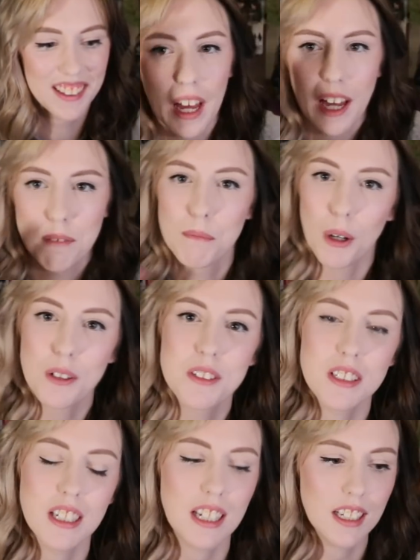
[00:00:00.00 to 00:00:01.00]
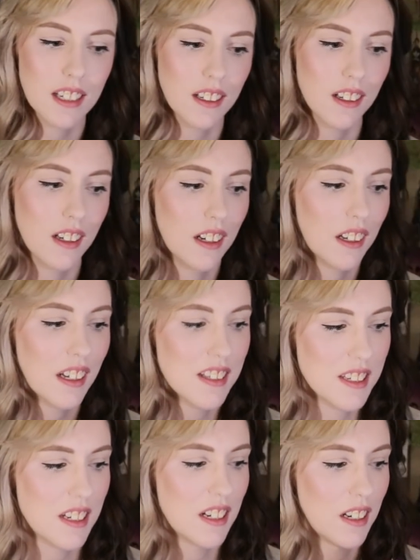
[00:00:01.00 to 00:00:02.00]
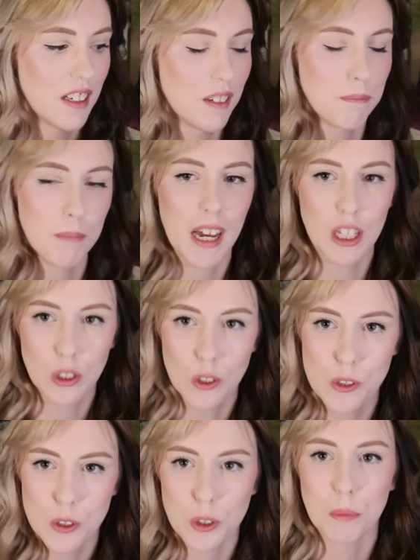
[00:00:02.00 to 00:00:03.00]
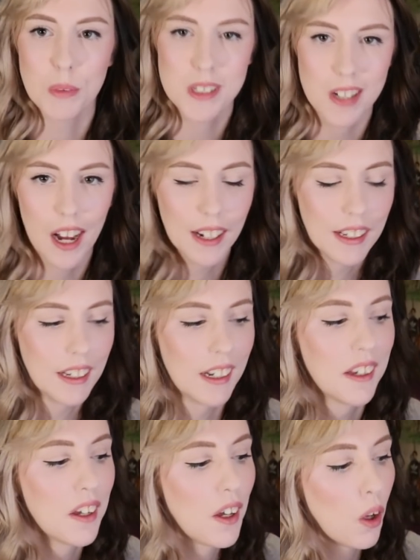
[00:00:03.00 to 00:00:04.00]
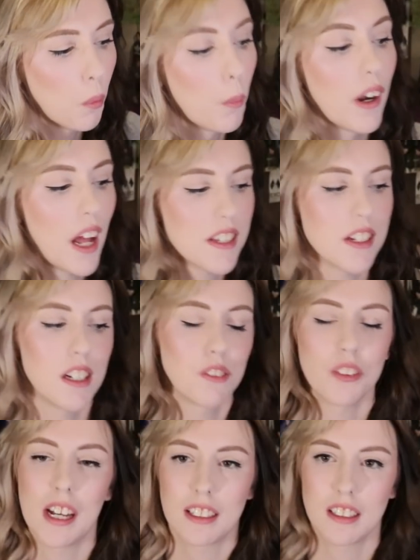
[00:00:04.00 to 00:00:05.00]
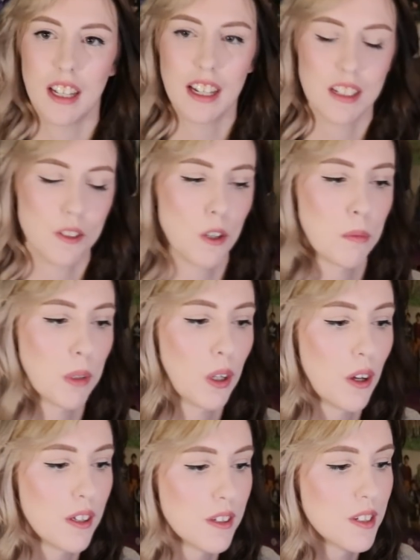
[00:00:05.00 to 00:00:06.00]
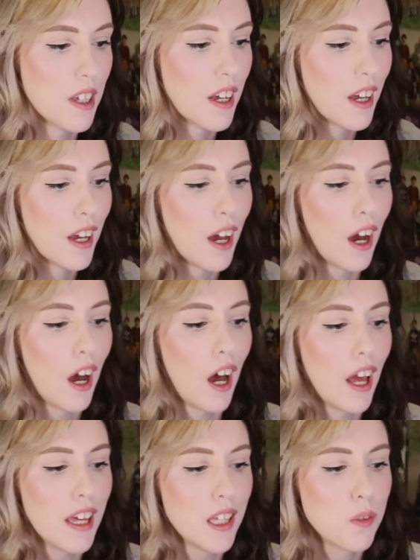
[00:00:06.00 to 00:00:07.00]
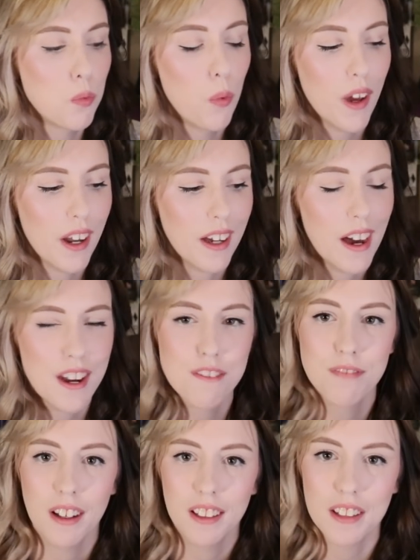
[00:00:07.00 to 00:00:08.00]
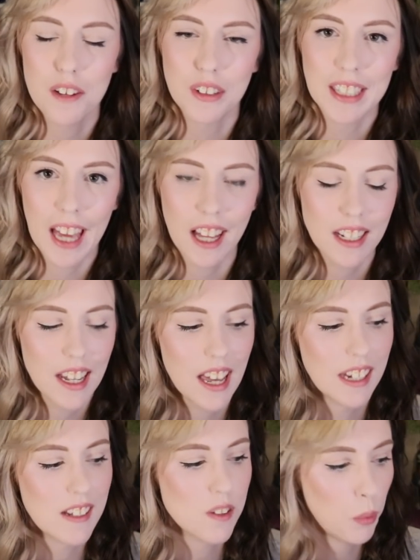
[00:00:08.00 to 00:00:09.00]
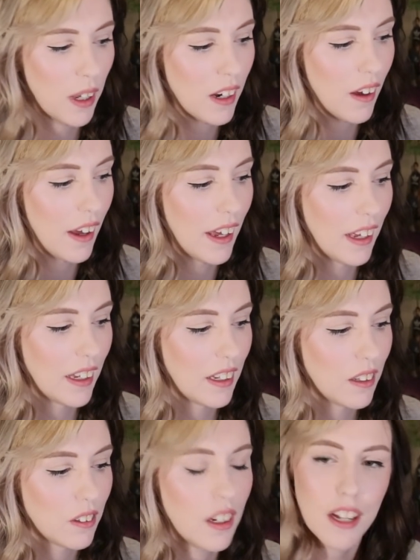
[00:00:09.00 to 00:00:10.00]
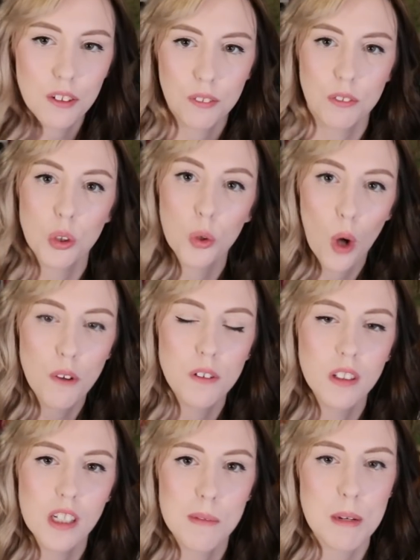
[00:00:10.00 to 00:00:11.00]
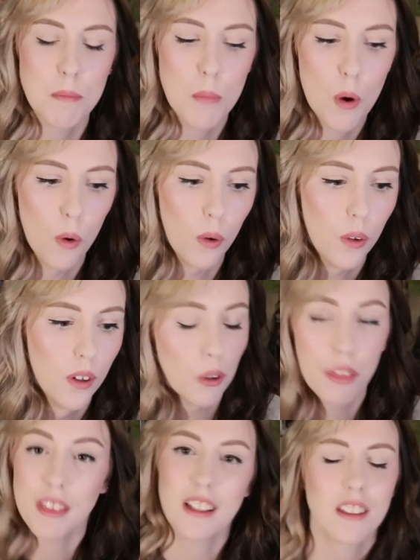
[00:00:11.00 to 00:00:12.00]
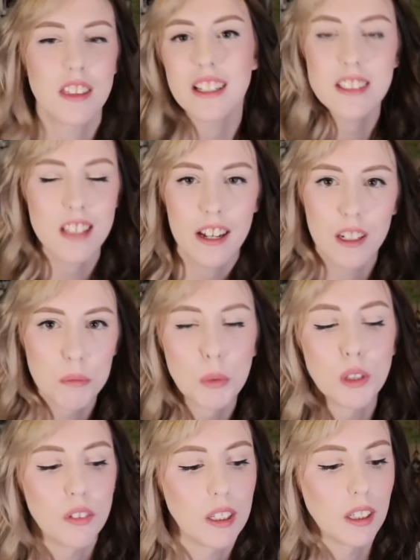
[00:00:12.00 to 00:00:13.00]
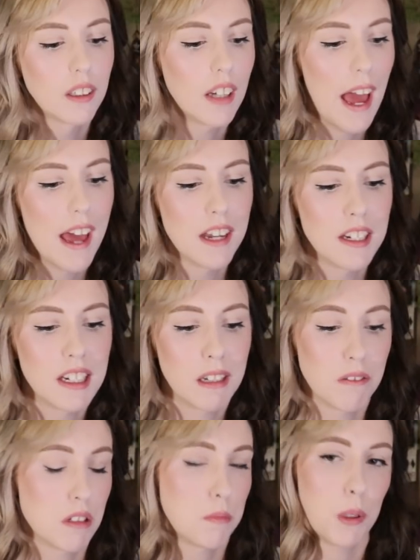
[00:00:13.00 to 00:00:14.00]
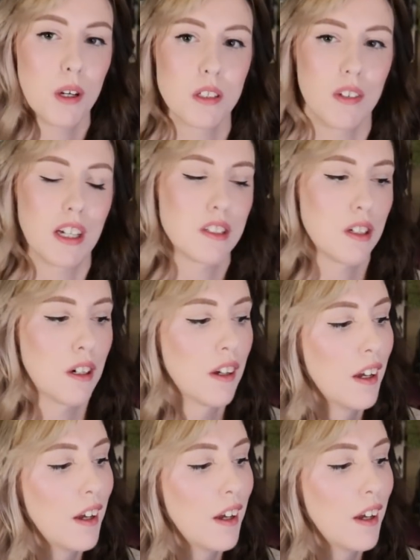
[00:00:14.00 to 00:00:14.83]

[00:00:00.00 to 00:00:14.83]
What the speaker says: I mostly consider my YouTube starting when I started reacting to EXO because it's when I kind of fell in love again and it's when I kind of took off a little bit more or things started moving and it was because of EXO.